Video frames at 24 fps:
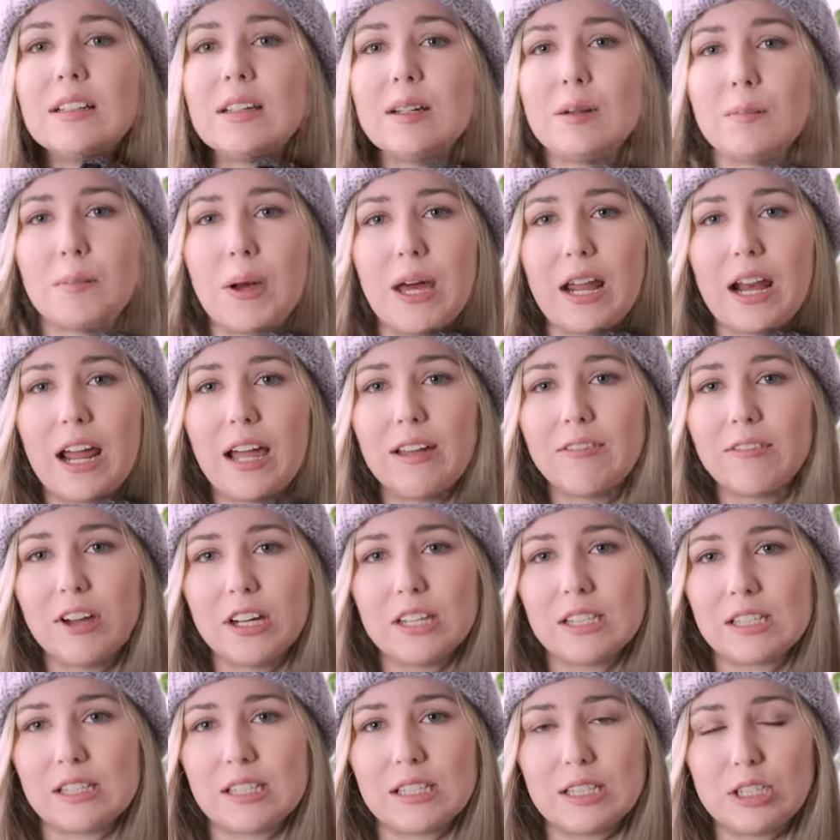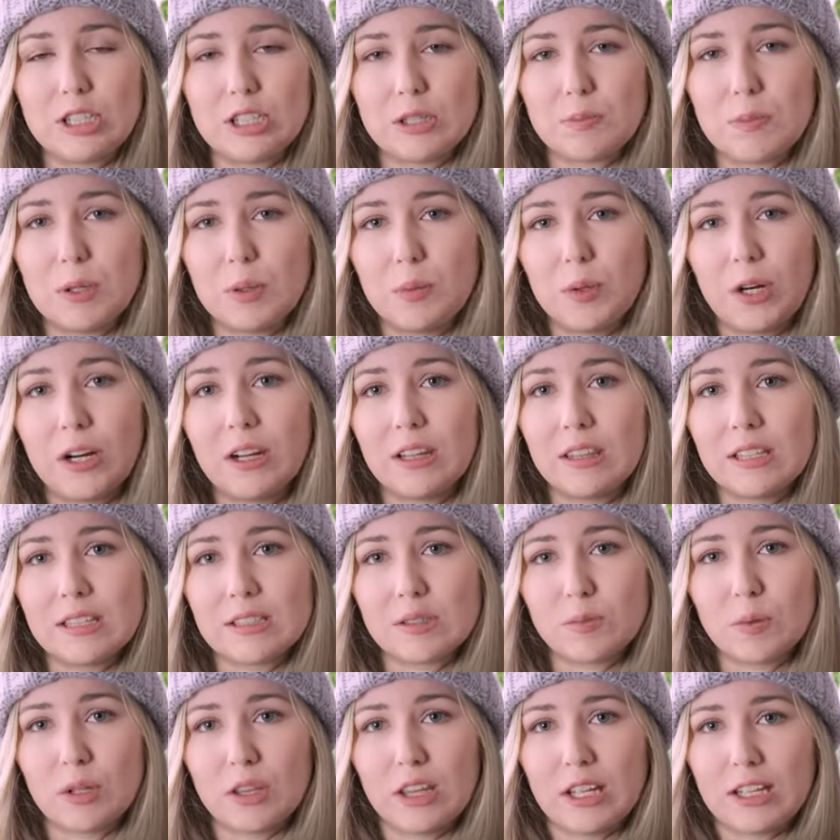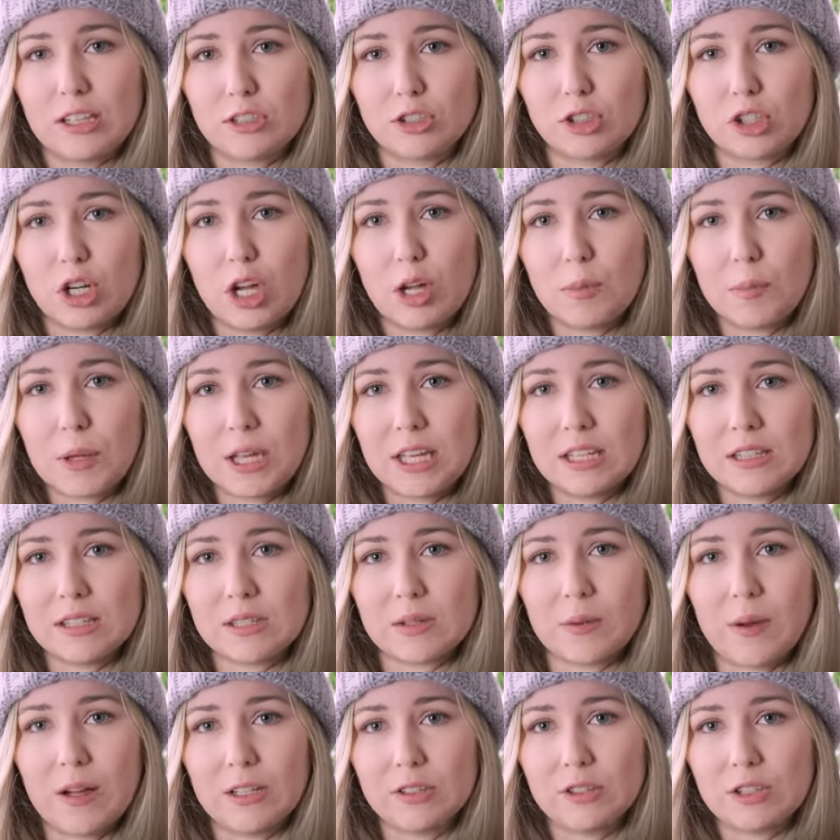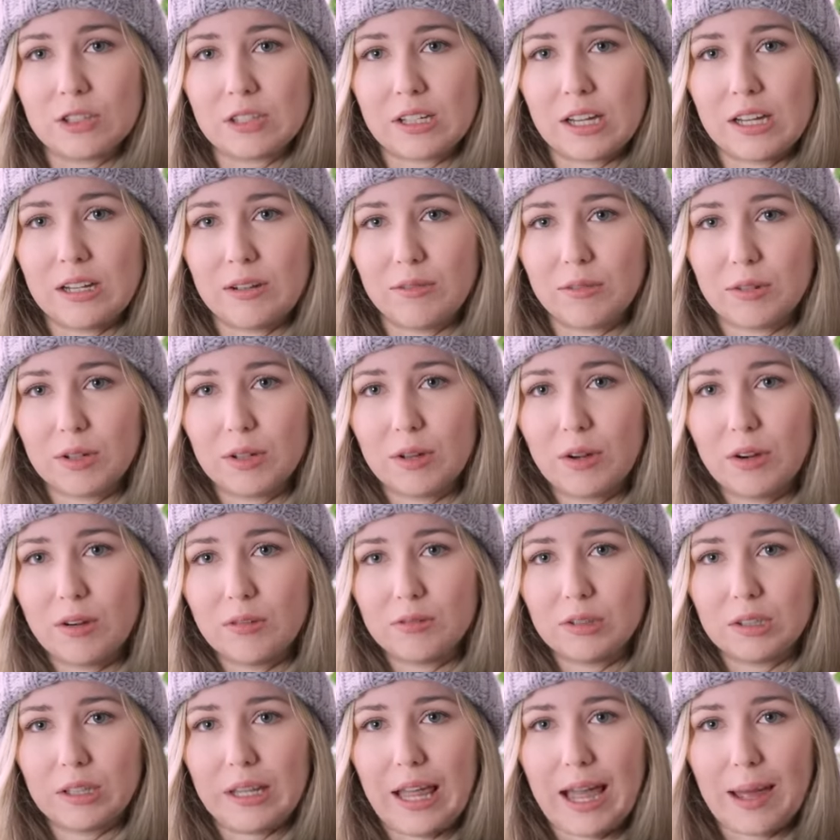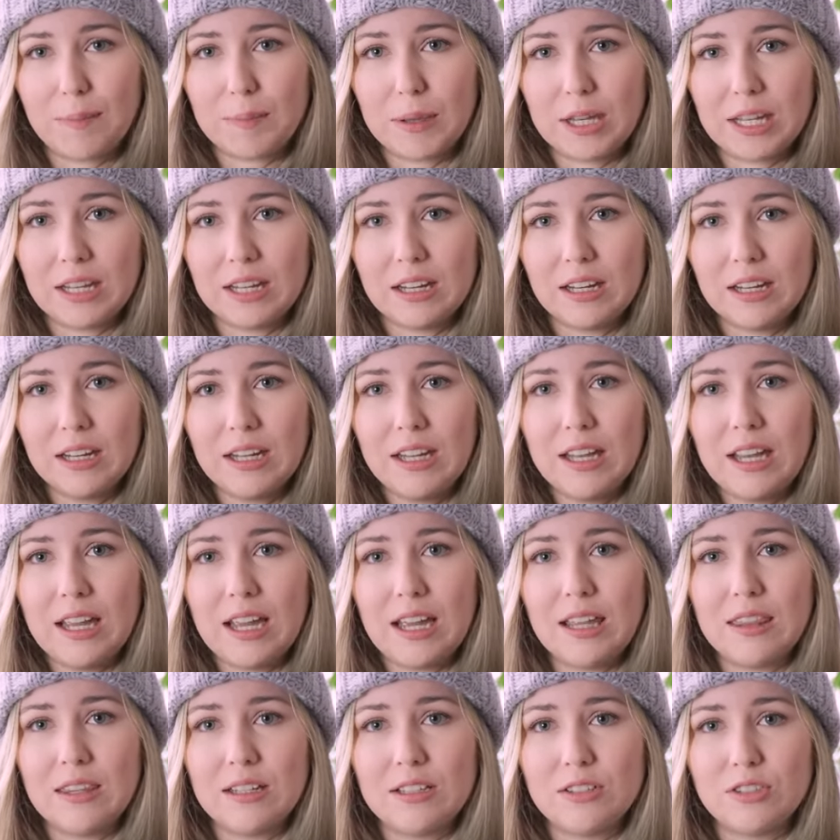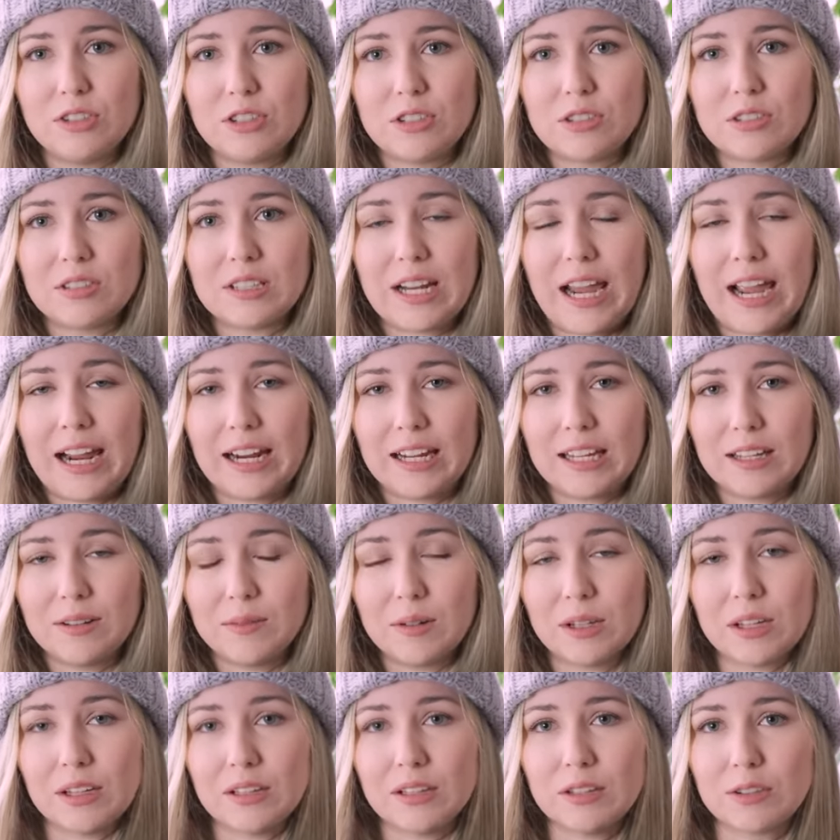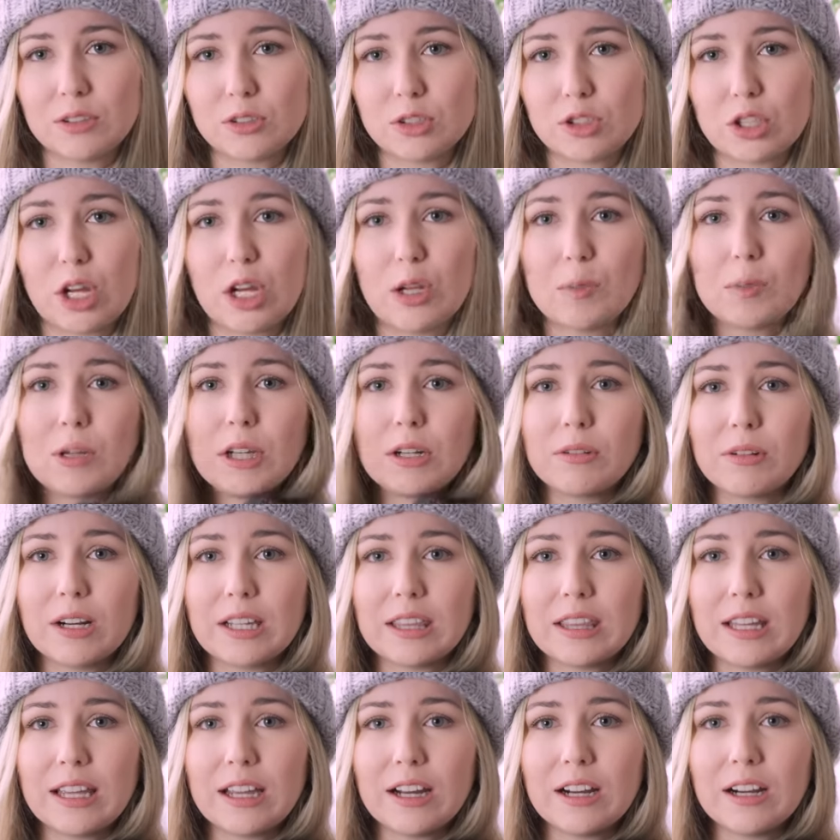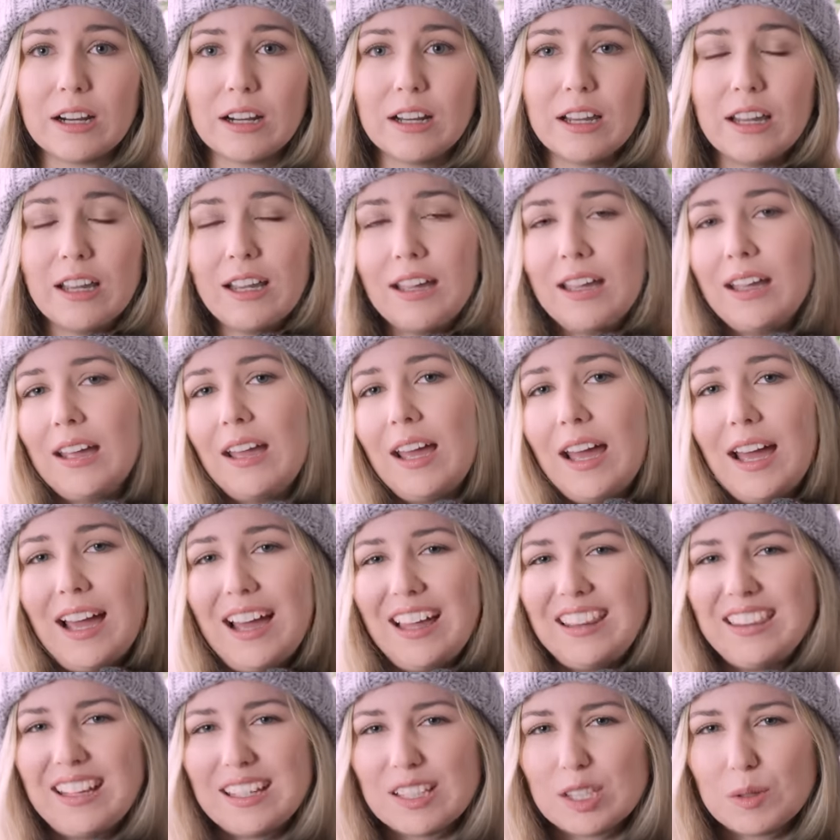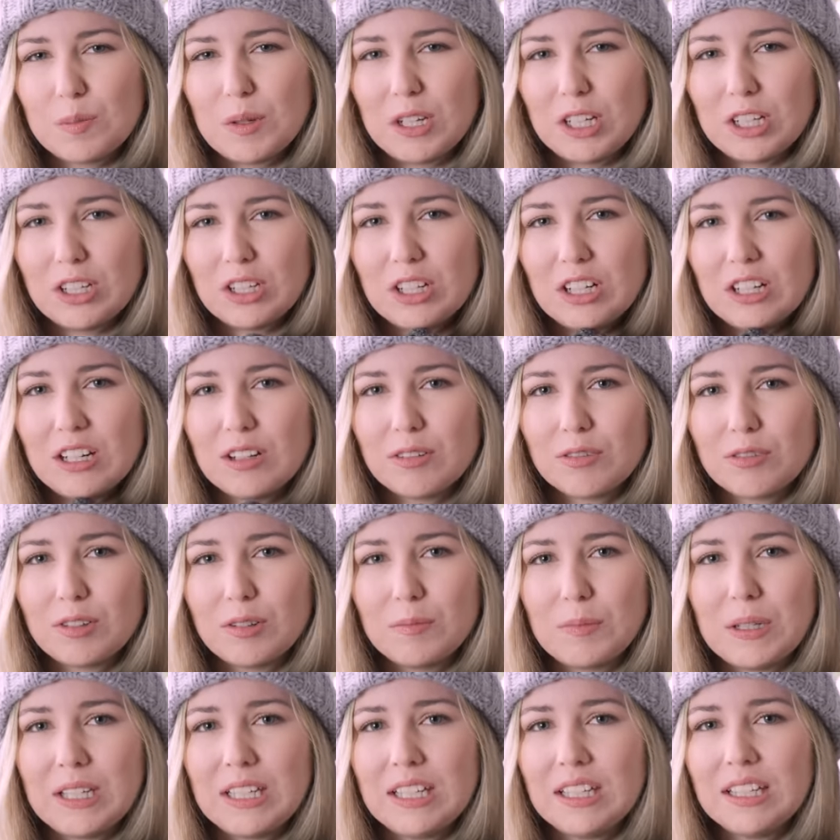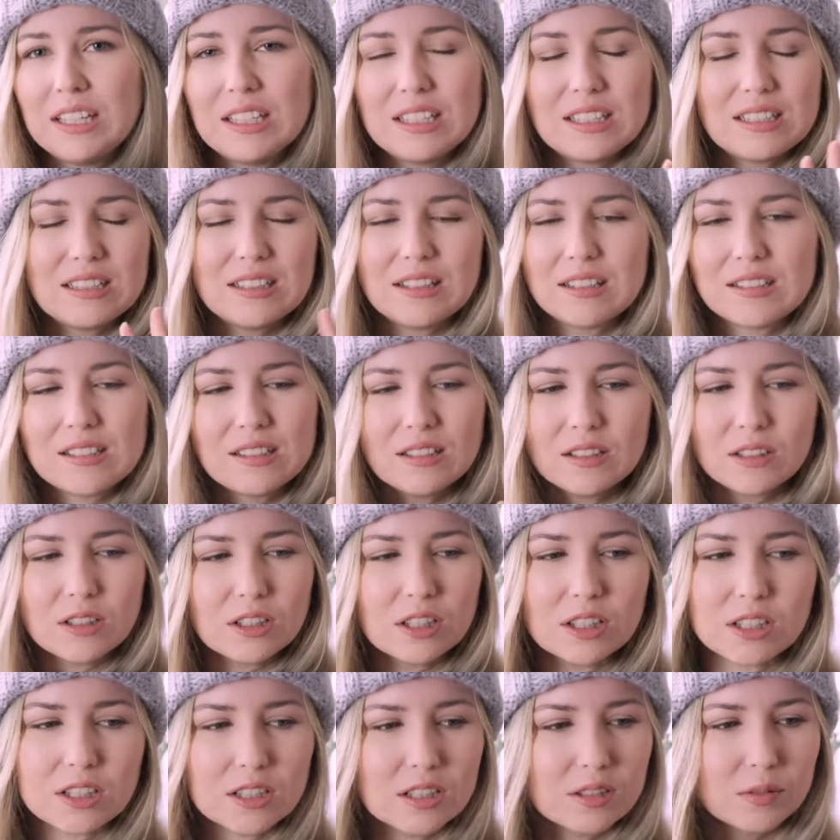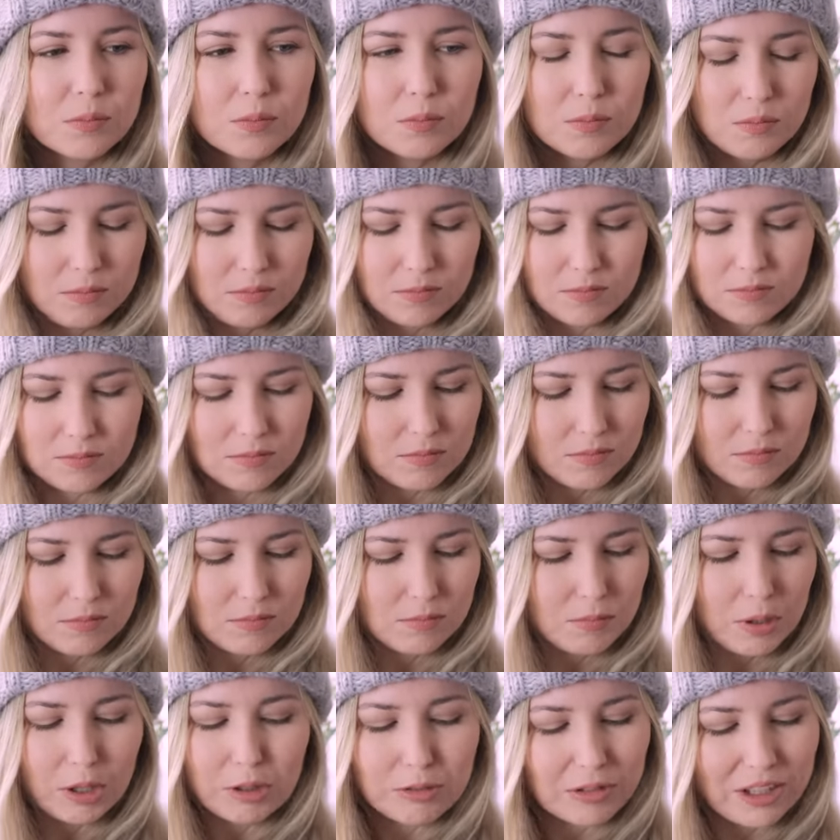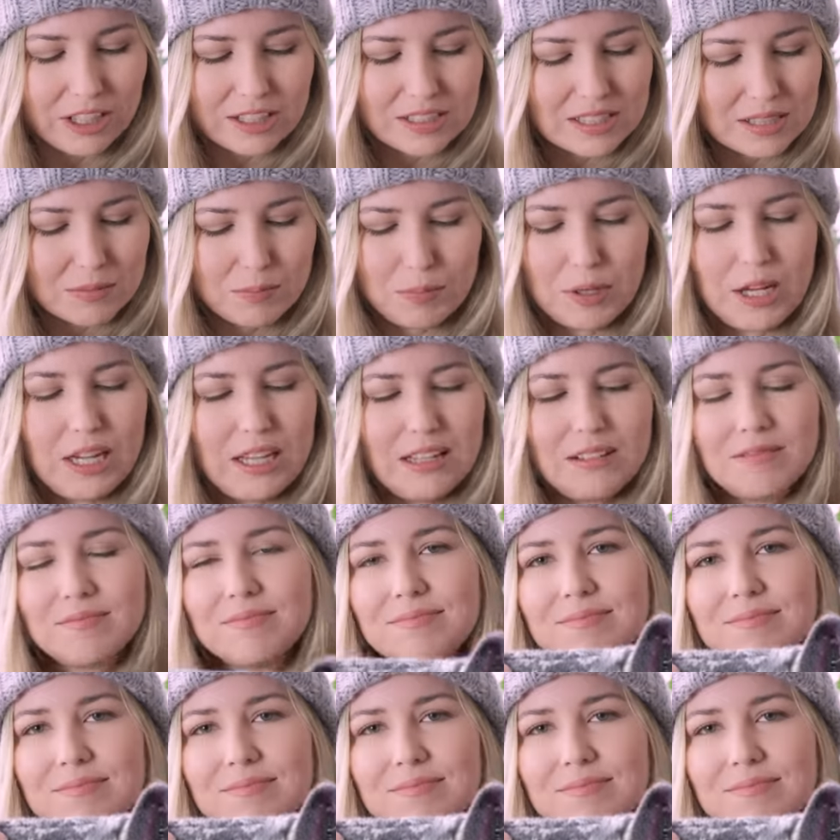but I've honestly just been wearing this with like a shawl pin, so I'll just kind of overlap it and then just tack it with a little shawl pin right there, and that's been good enough for me. It doesn't look perfect, but